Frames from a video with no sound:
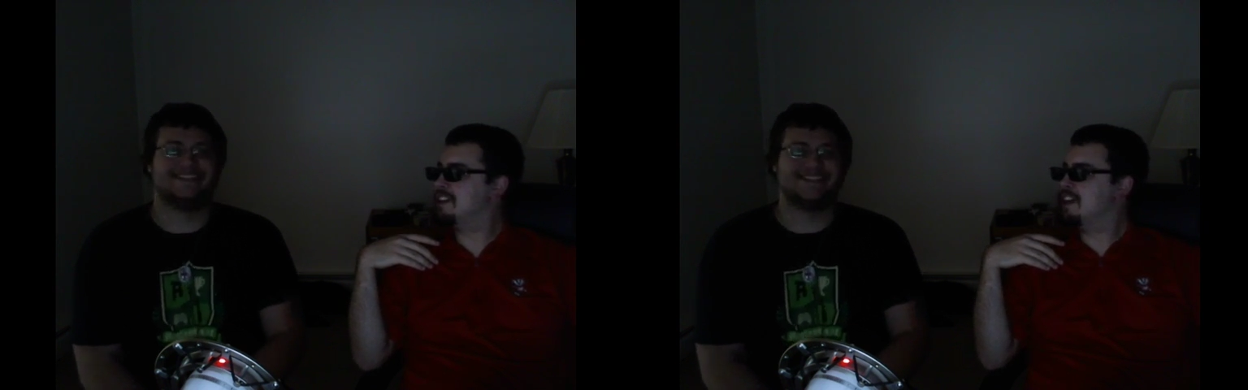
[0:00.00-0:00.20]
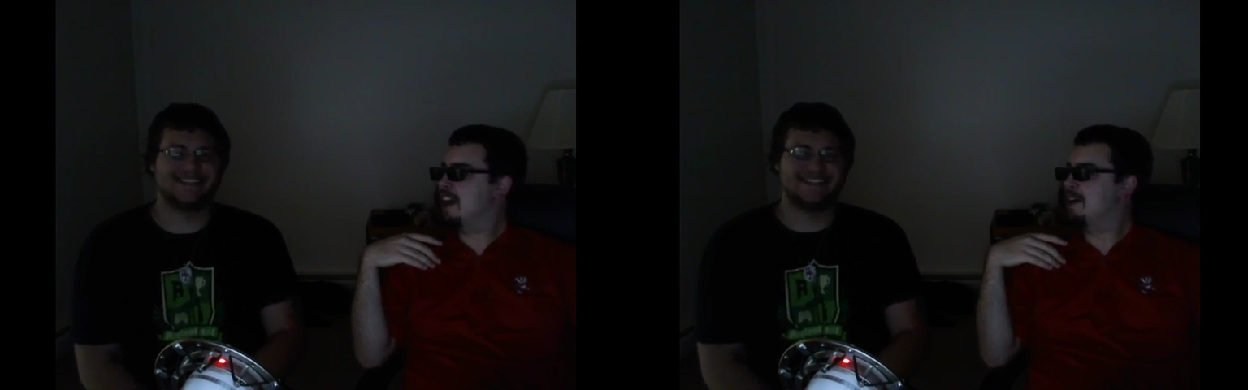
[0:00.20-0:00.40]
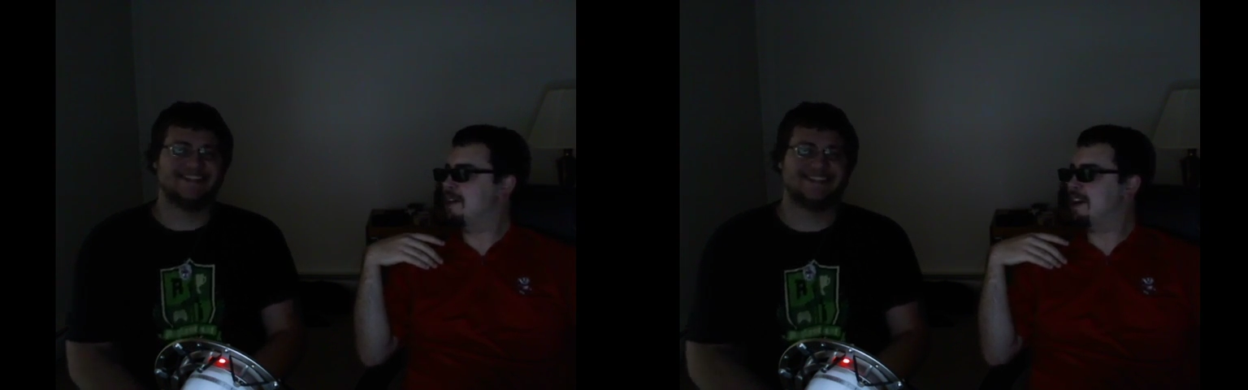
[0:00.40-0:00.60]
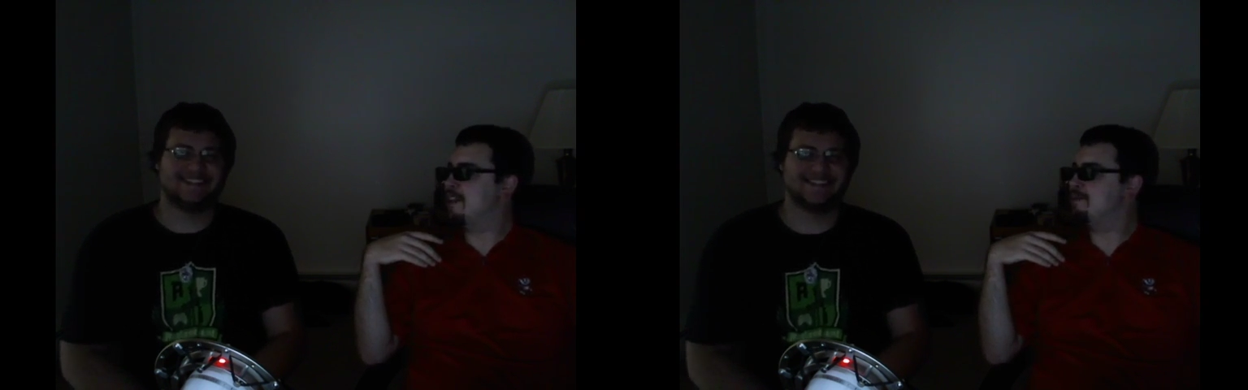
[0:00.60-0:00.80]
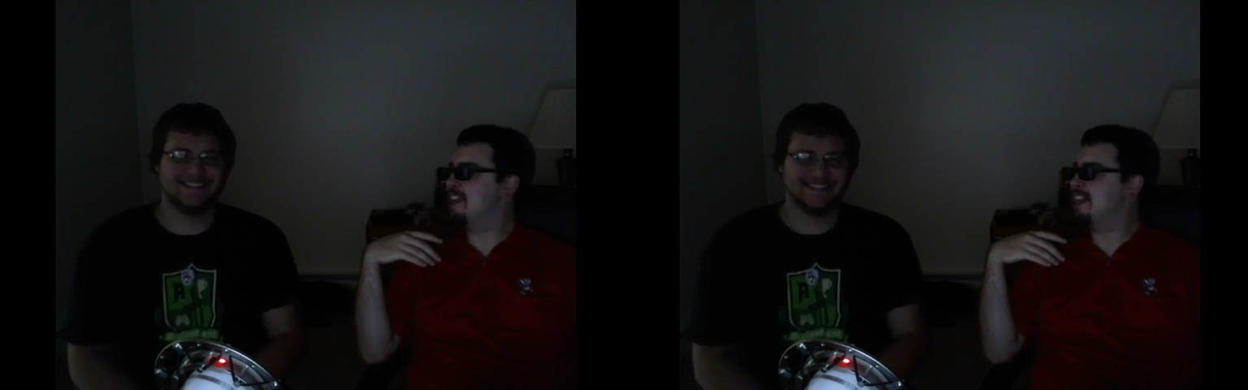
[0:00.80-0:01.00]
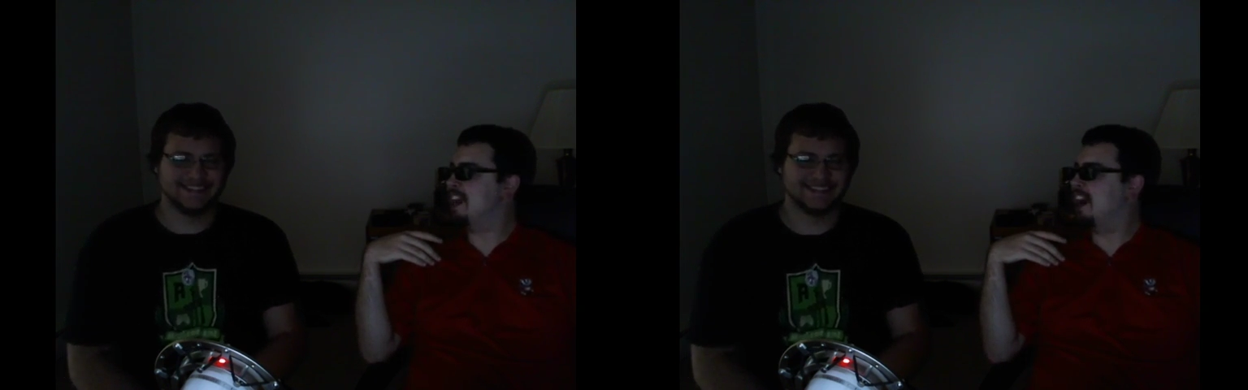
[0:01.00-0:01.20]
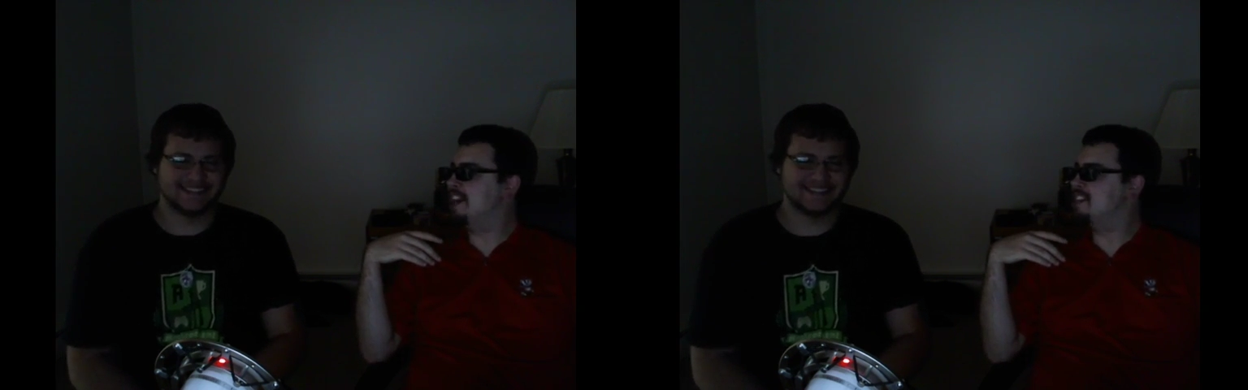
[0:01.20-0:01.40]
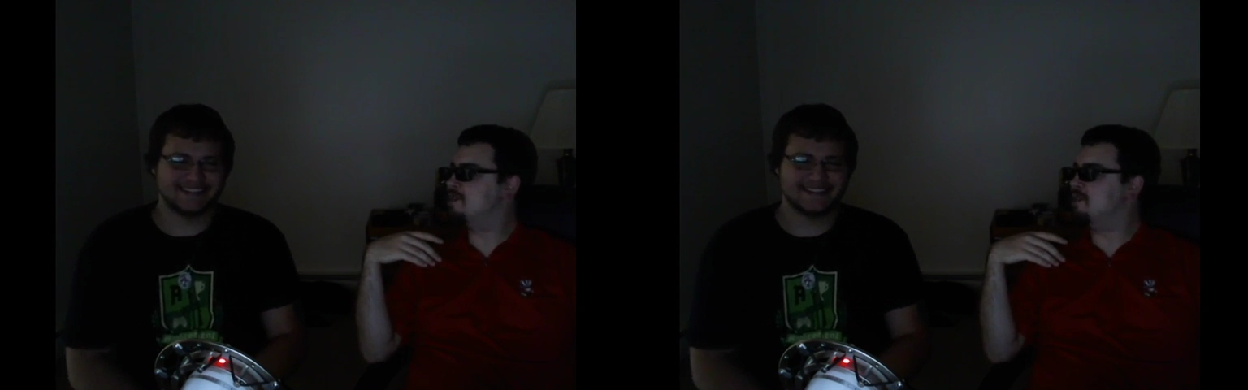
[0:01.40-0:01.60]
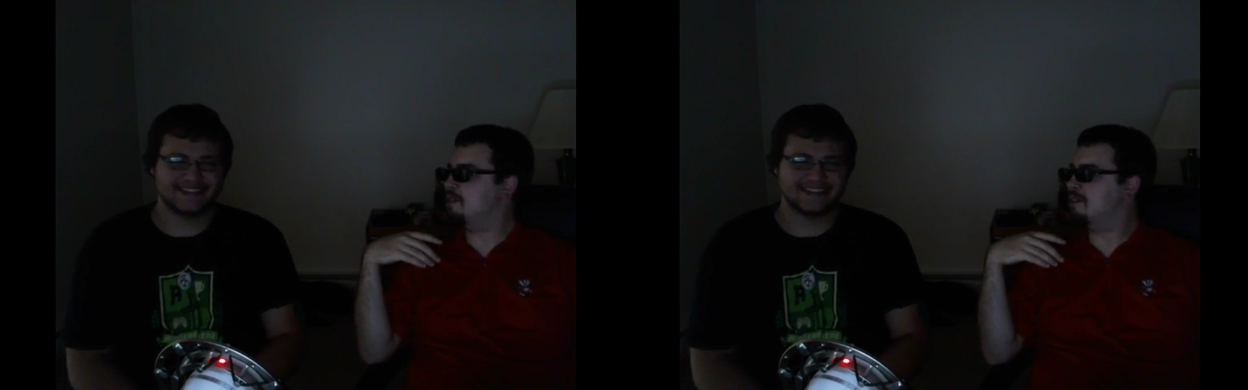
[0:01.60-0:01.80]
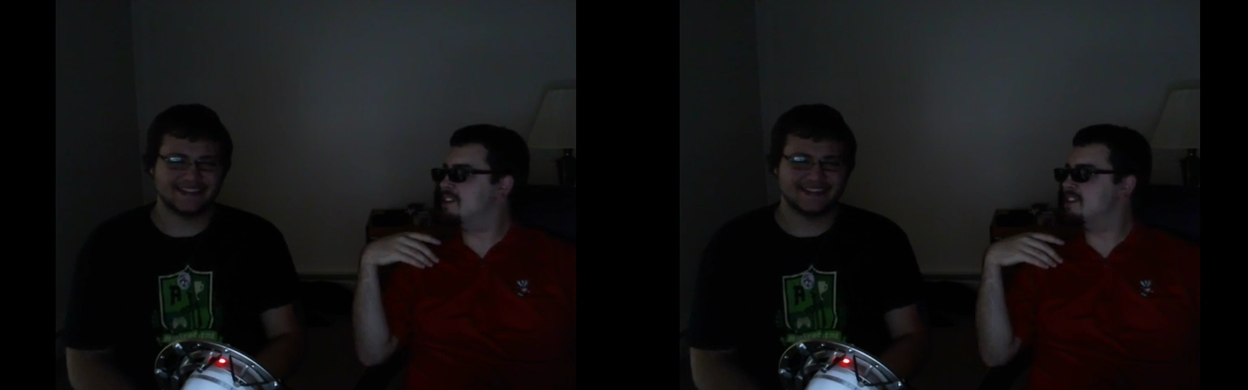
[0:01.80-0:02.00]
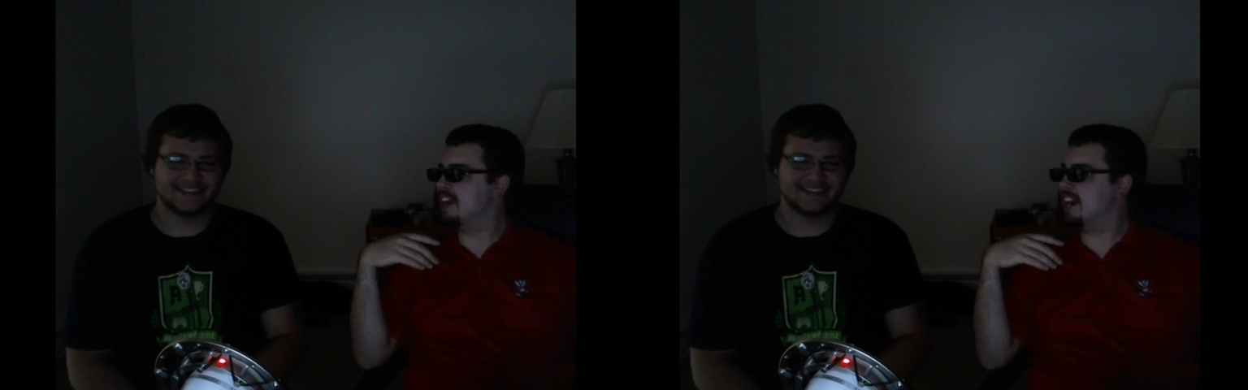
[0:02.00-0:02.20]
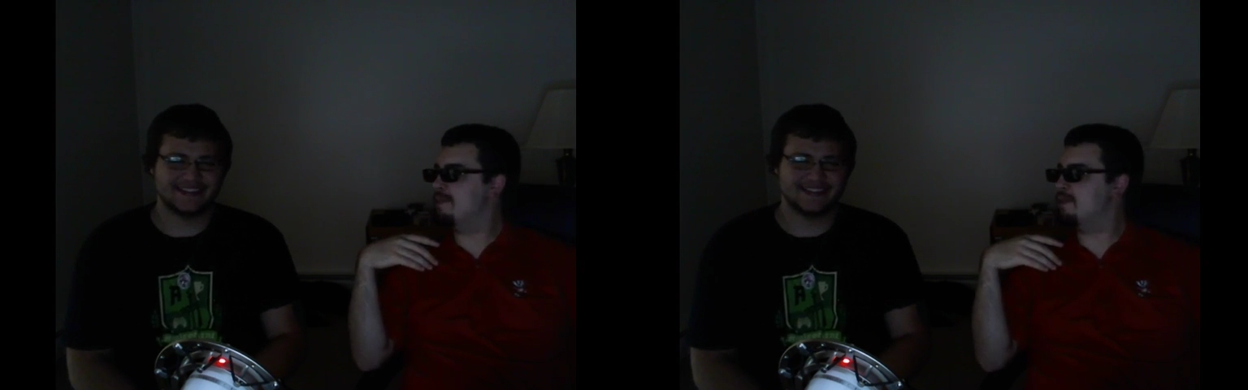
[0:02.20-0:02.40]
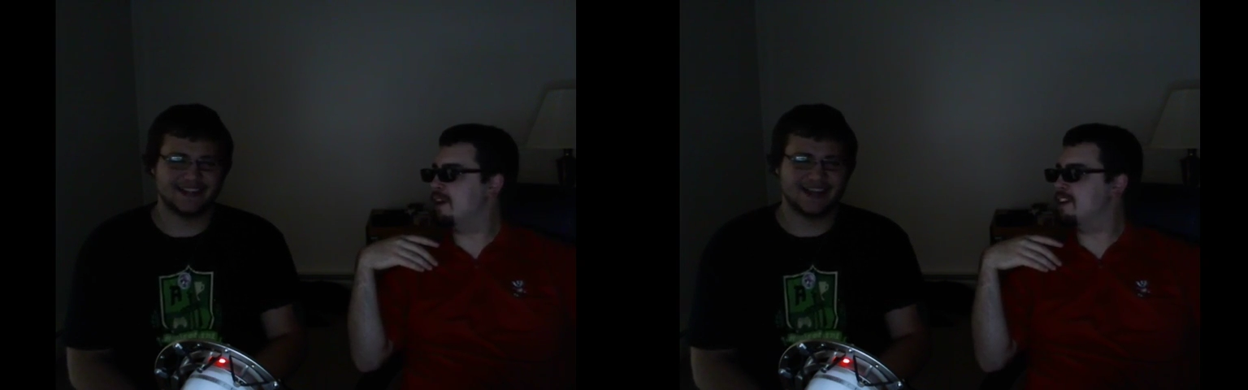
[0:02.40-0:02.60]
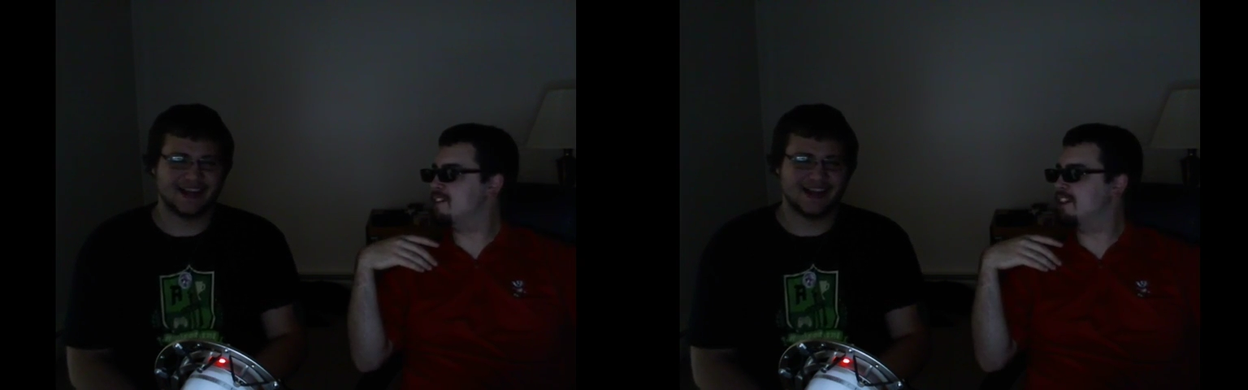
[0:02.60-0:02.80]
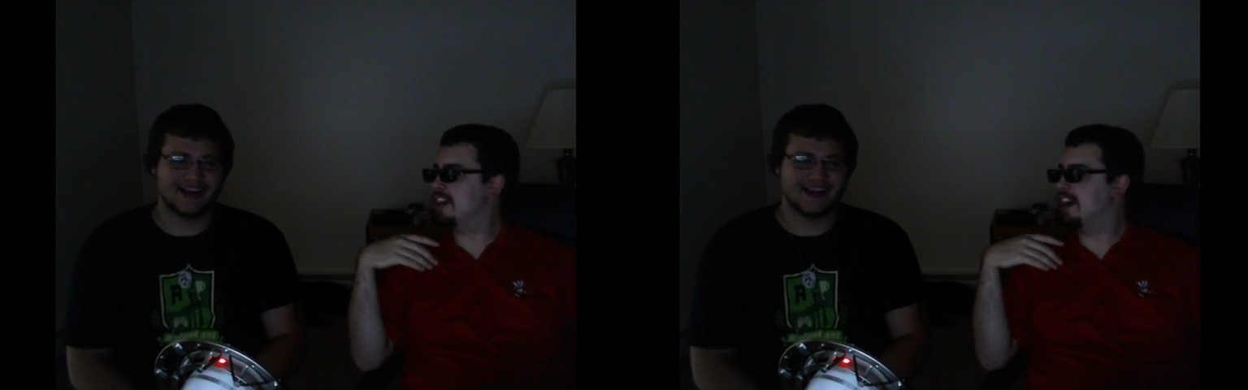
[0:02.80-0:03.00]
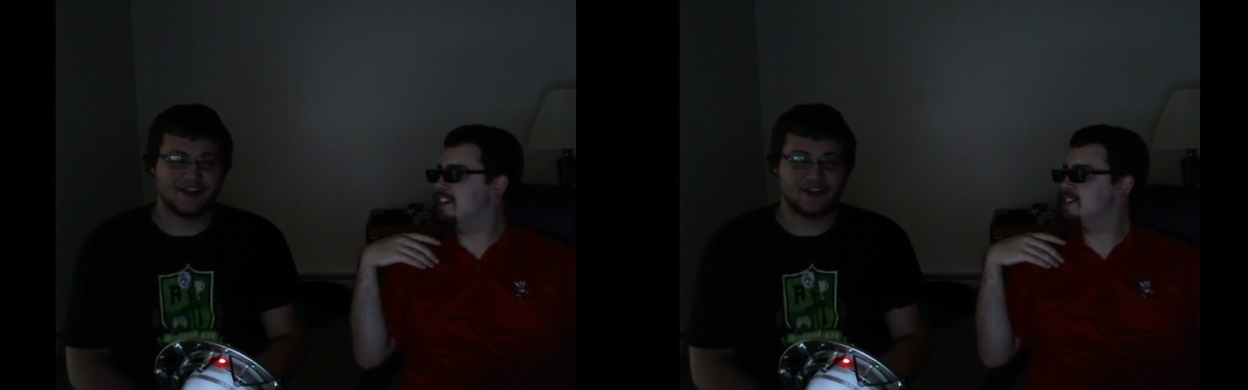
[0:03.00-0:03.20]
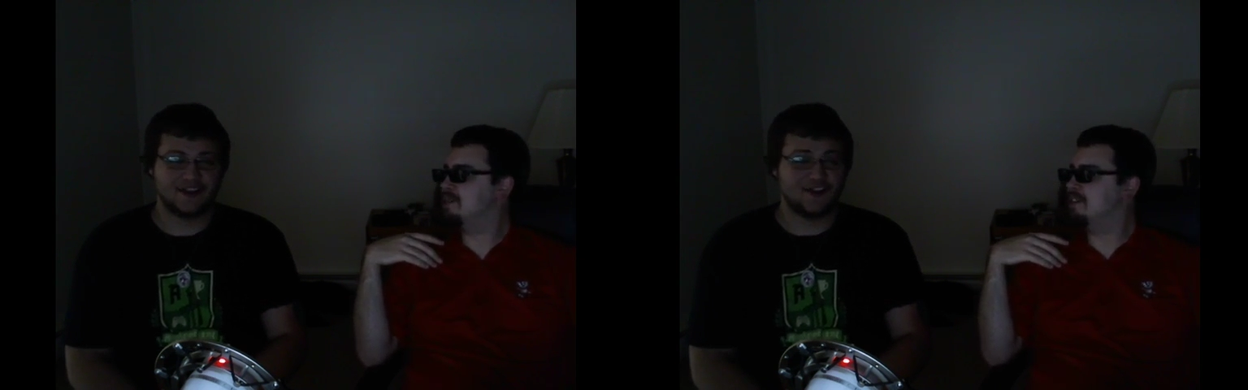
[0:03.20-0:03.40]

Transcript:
Speaker 1: I keep thinking high school because like I've been watching like High School of the